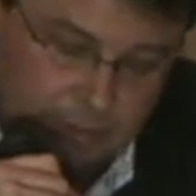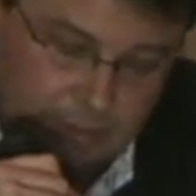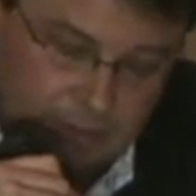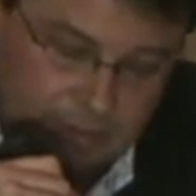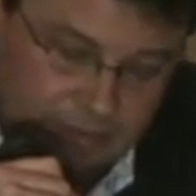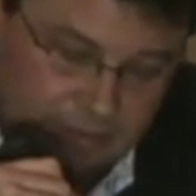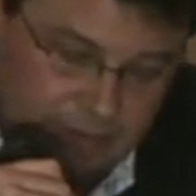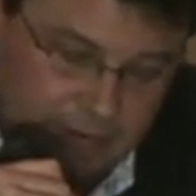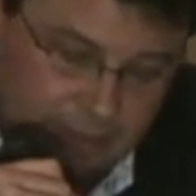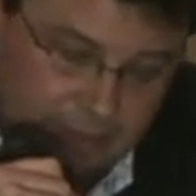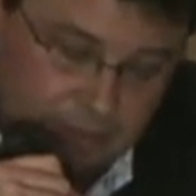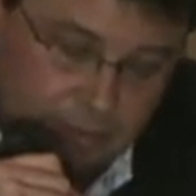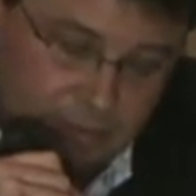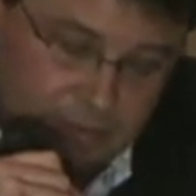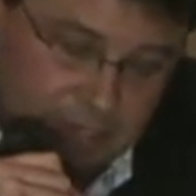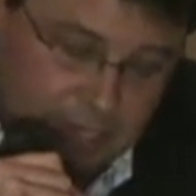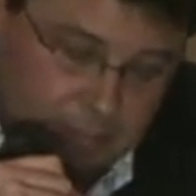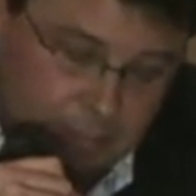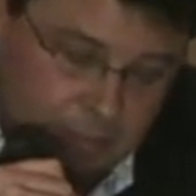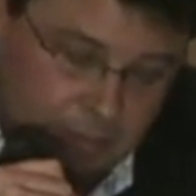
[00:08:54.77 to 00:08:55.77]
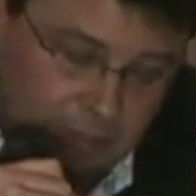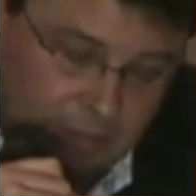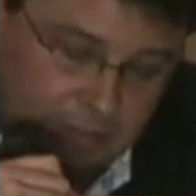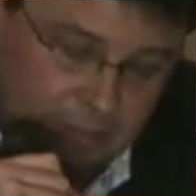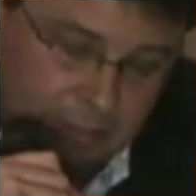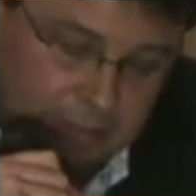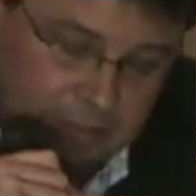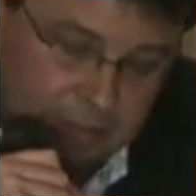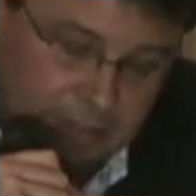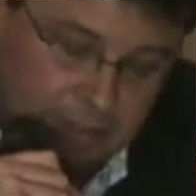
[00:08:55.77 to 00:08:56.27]
In fact, there is ample
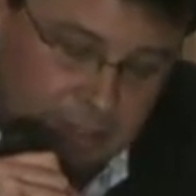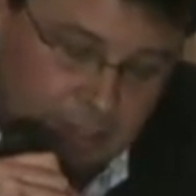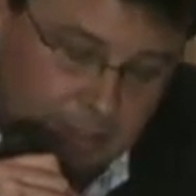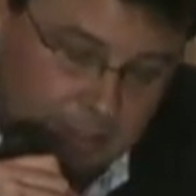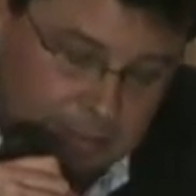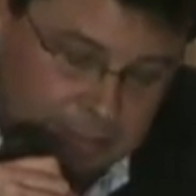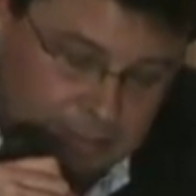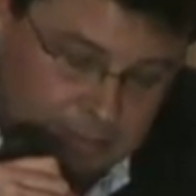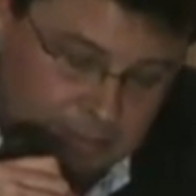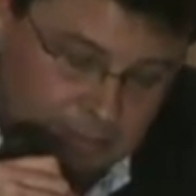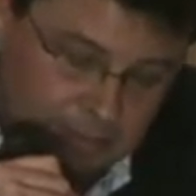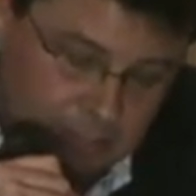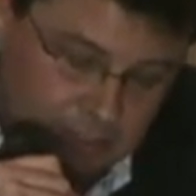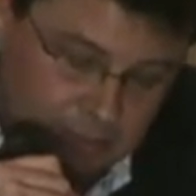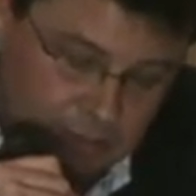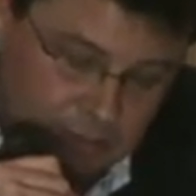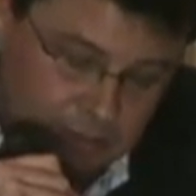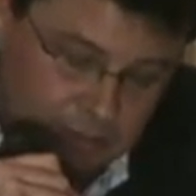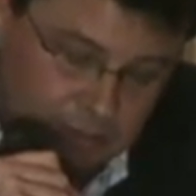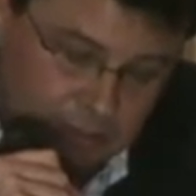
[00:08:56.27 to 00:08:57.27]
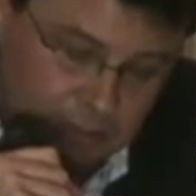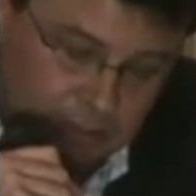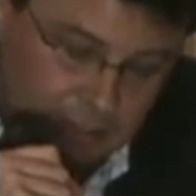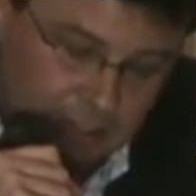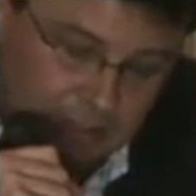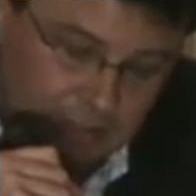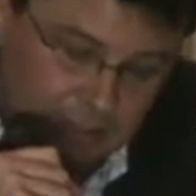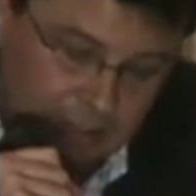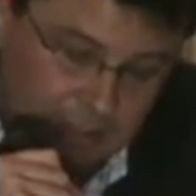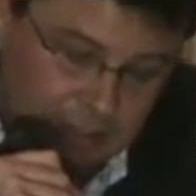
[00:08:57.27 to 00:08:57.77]
evidence in the opposite direction,
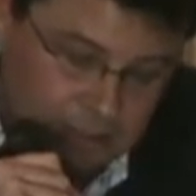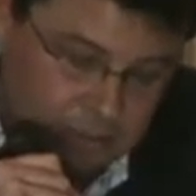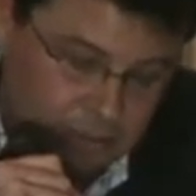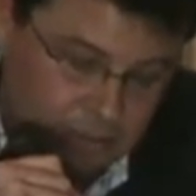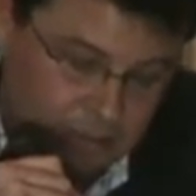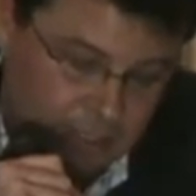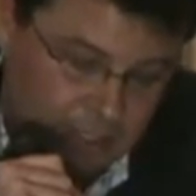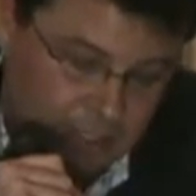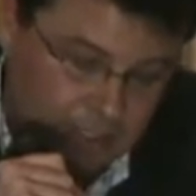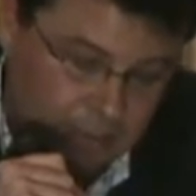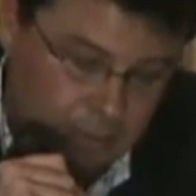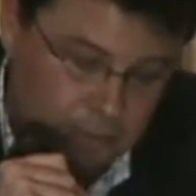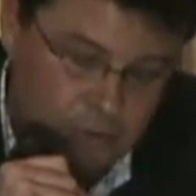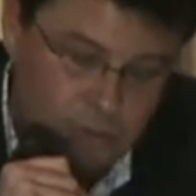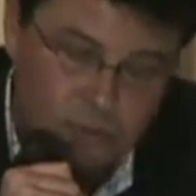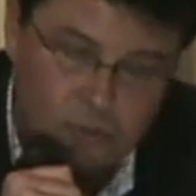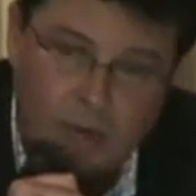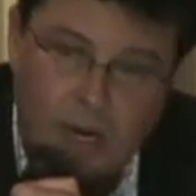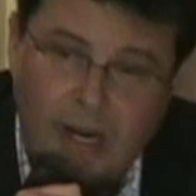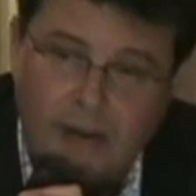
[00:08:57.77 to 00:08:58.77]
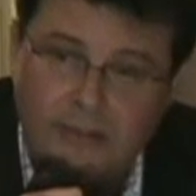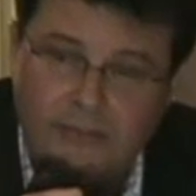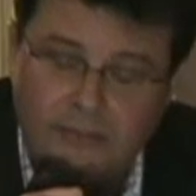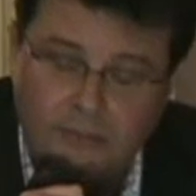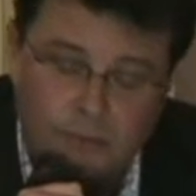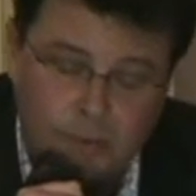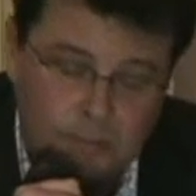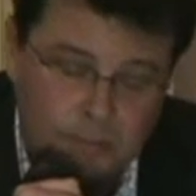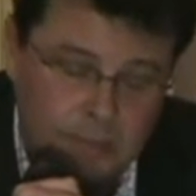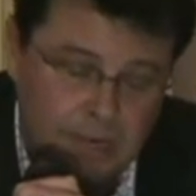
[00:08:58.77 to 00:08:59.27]
in that it has created a more strident
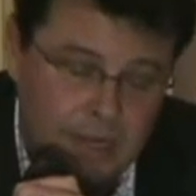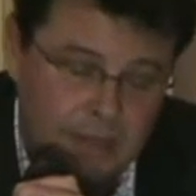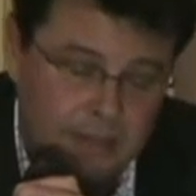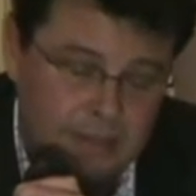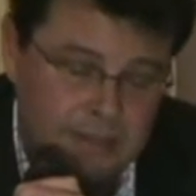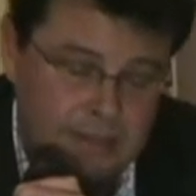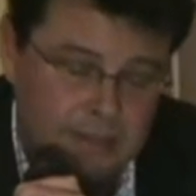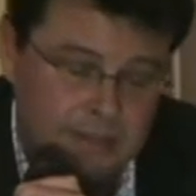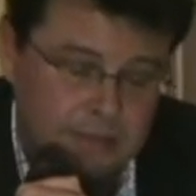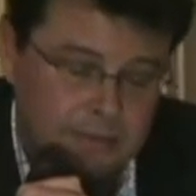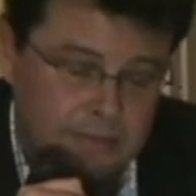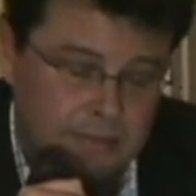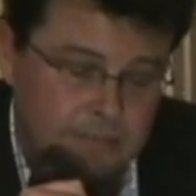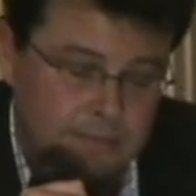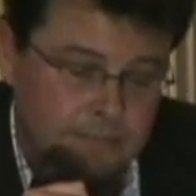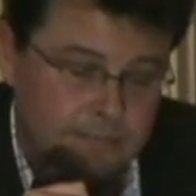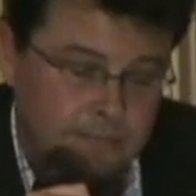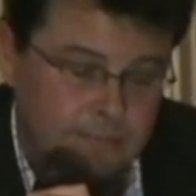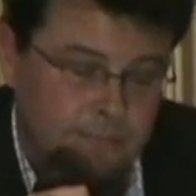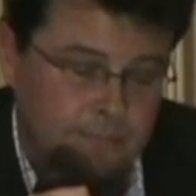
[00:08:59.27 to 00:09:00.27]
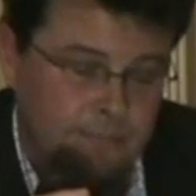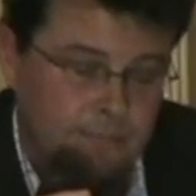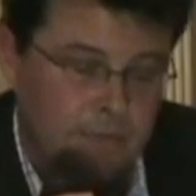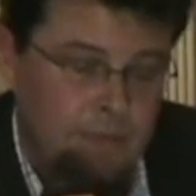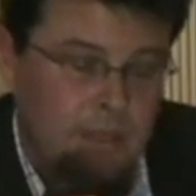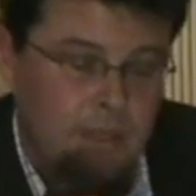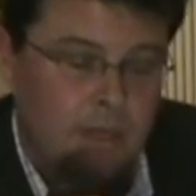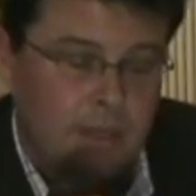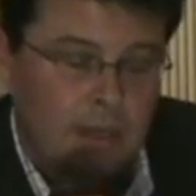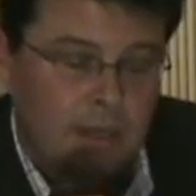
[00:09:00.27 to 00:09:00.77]
foreign policy.
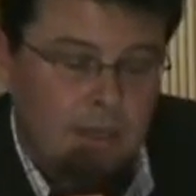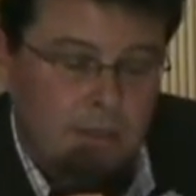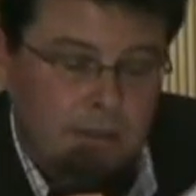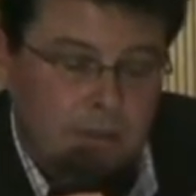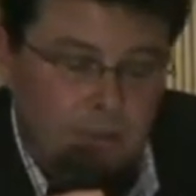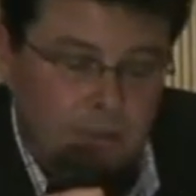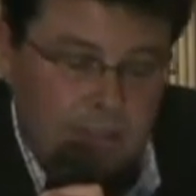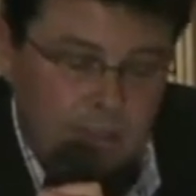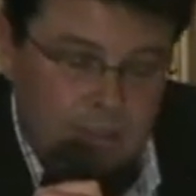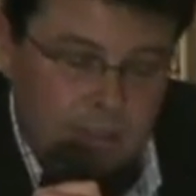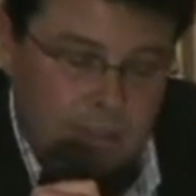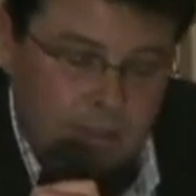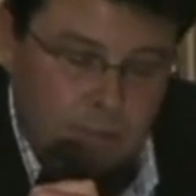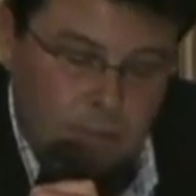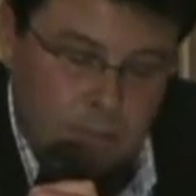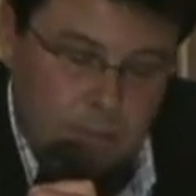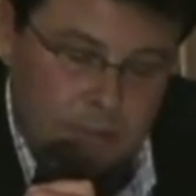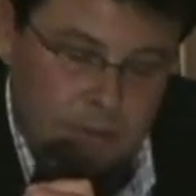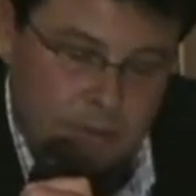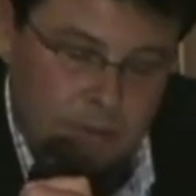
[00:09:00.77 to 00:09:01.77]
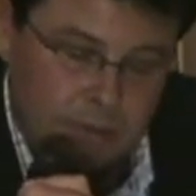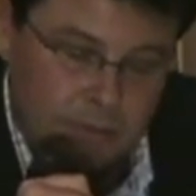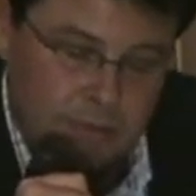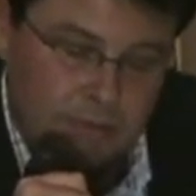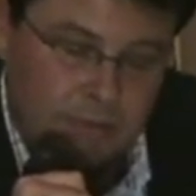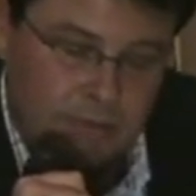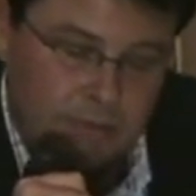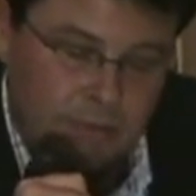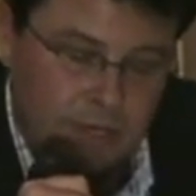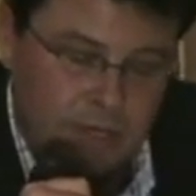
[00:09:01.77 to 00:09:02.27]
Clearly, a new approach
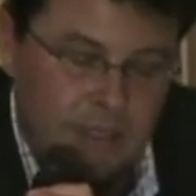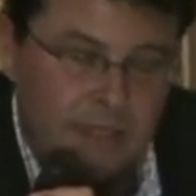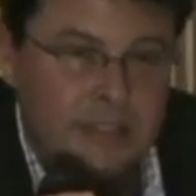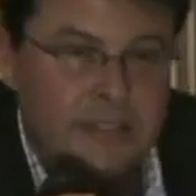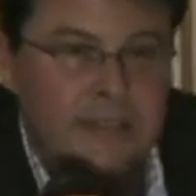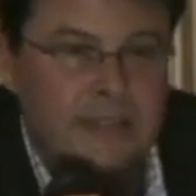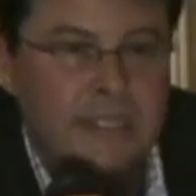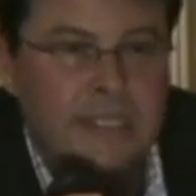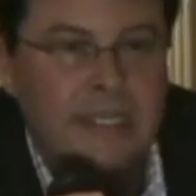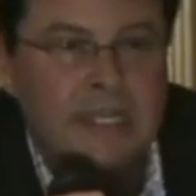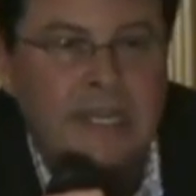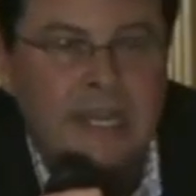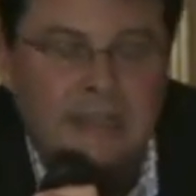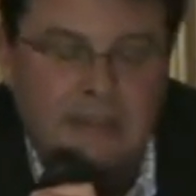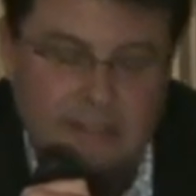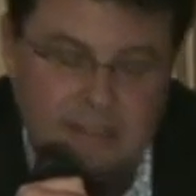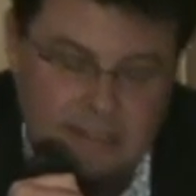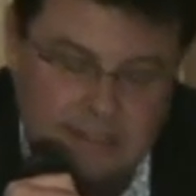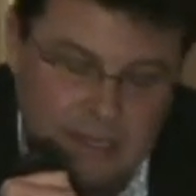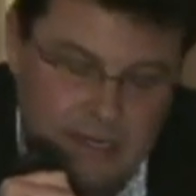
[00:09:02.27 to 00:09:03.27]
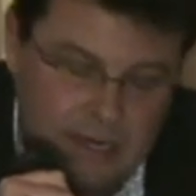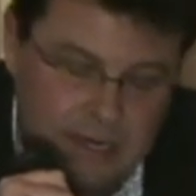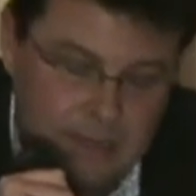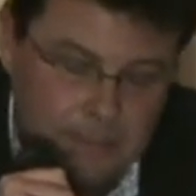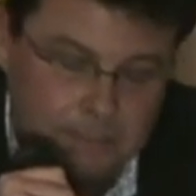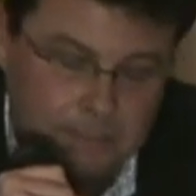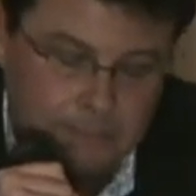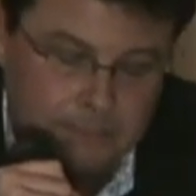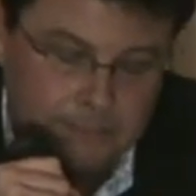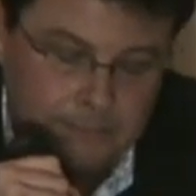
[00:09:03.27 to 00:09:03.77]
to Iran is needed at this
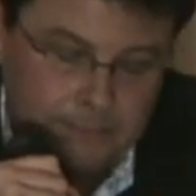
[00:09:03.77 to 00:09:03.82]
time.